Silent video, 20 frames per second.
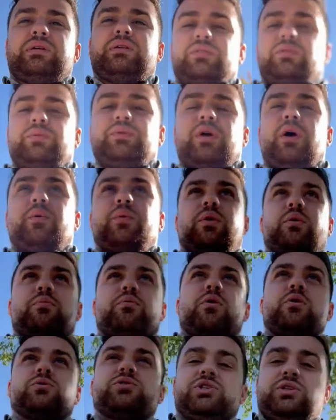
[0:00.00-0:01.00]
Here we are, we're
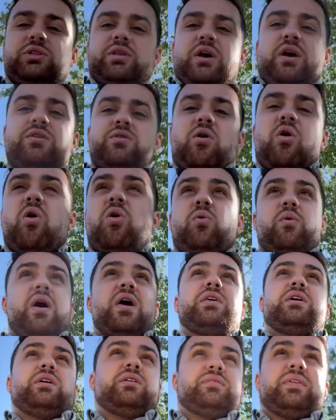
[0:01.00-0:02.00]
approaching the end
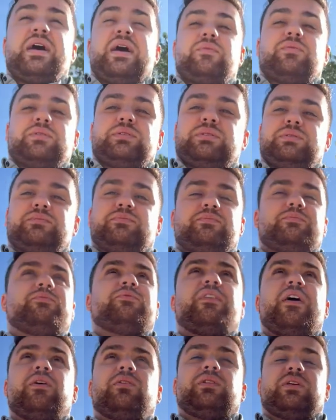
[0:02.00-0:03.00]
already. That was
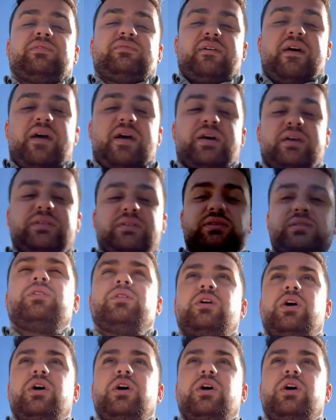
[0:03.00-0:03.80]
fairly fast.